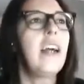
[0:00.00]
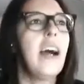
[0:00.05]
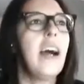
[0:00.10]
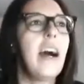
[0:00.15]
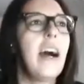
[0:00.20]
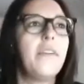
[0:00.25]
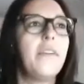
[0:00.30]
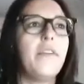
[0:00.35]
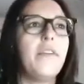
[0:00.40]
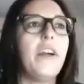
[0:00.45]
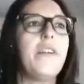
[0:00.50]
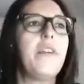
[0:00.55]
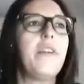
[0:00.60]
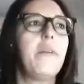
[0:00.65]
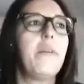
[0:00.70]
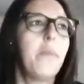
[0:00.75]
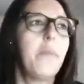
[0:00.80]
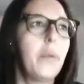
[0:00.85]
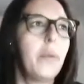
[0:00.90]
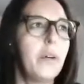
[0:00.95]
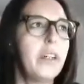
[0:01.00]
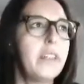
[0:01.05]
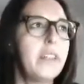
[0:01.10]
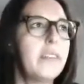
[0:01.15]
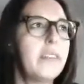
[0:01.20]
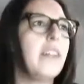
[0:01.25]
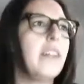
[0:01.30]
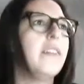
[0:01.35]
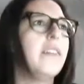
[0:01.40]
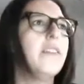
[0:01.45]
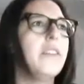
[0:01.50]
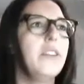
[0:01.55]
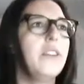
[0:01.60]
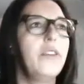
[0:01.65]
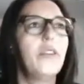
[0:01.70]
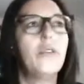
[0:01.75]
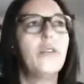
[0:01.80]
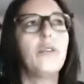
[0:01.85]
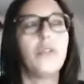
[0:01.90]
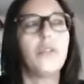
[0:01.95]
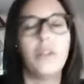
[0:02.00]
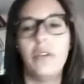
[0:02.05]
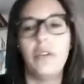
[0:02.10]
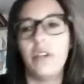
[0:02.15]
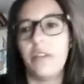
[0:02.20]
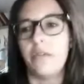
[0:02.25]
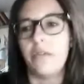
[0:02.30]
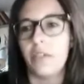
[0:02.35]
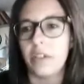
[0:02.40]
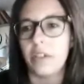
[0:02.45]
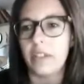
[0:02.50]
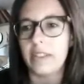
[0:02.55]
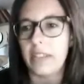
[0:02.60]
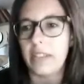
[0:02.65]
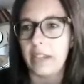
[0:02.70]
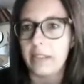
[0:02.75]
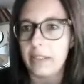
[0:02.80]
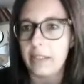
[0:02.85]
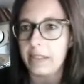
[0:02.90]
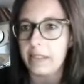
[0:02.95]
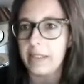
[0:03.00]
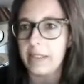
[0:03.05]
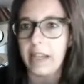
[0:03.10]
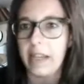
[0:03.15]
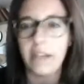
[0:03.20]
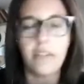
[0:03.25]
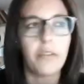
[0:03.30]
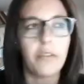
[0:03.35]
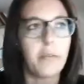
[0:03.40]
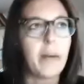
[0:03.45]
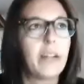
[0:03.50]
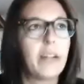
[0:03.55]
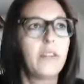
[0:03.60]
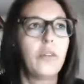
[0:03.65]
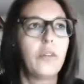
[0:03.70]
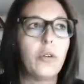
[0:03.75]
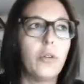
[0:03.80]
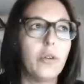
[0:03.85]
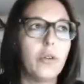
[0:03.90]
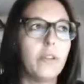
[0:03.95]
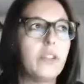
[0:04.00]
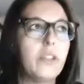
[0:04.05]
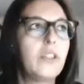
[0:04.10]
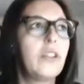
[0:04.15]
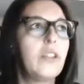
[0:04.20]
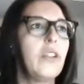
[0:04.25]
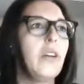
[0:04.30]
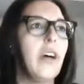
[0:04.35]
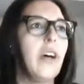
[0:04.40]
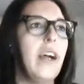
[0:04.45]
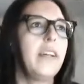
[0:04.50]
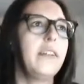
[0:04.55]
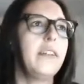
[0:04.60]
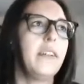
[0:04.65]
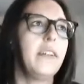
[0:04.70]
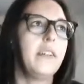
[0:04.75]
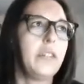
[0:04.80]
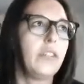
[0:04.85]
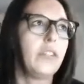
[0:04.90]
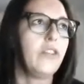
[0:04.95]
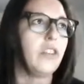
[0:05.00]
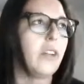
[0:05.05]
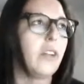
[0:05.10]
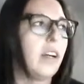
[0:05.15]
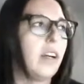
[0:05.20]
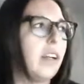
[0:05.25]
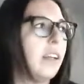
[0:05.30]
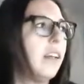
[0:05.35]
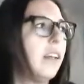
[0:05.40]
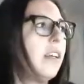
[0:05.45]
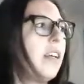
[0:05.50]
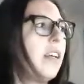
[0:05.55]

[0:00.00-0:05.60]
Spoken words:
are very important, not only for the site itself, but also at a regional